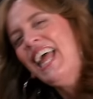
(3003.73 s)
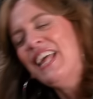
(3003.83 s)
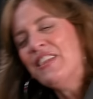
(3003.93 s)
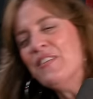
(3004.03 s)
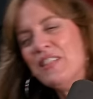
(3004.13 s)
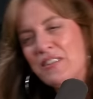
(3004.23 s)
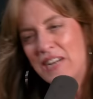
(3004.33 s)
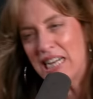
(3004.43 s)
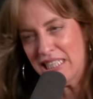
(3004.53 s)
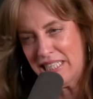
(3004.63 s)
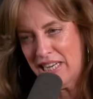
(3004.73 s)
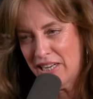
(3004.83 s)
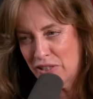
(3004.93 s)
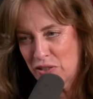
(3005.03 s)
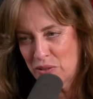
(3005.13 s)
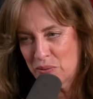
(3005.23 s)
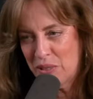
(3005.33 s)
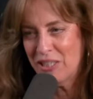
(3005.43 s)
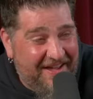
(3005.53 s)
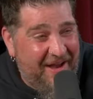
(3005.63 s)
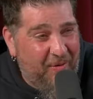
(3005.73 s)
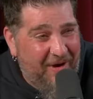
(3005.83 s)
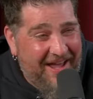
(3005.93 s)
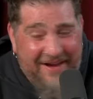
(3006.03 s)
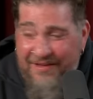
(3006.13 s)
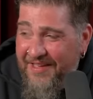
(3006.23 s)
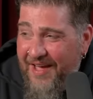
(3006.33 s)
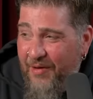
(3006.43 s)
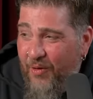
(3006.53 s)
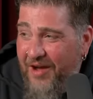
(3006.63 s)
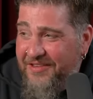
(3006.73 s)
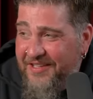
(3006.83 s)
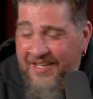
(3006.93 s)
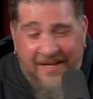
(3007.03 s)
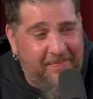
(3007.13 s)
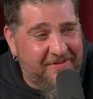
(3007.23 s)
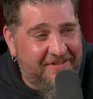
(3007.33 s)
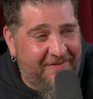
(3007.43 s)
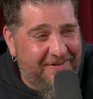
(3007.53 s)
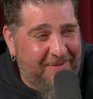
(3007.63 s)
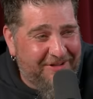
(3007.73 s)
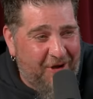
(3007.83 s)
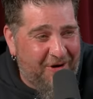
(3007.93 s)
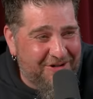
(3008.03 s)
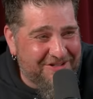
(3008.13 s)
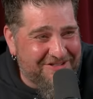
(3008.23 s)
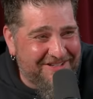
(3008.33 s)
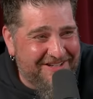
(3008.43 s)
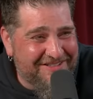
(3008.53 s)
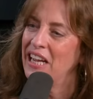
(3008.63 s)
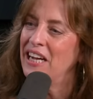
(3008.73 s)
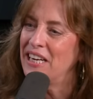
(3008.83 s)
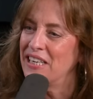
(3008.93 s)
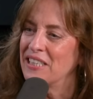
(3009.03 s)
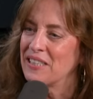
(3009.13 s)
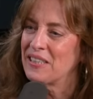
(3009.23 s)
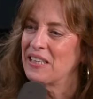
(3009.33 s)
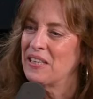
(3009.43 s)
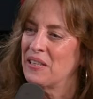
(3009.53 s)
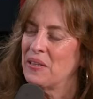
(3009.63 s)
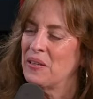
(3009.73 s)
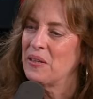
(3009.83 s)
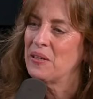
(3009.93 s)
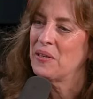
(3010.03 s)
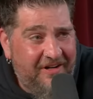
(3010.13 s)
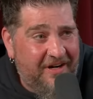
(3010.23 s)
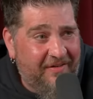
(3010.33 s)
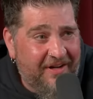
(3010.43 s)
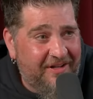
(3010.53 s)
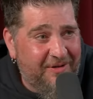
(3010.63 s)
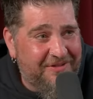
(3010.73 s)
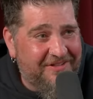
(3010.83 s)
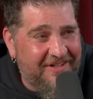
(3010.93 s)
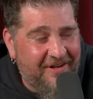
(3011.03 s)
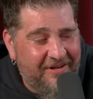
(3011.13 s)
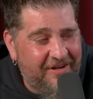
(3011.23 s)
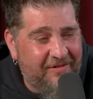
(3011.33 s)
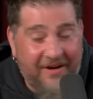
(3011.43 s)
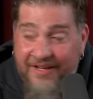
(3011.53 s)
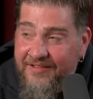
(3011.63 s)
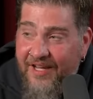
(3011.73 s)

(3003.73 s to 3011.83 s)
They're a little out of touch. And everything I want, and everything I want to keep is stuff that my daughter just sees, and I'm like, and she just goes, you're never going to use this. I go, you're right.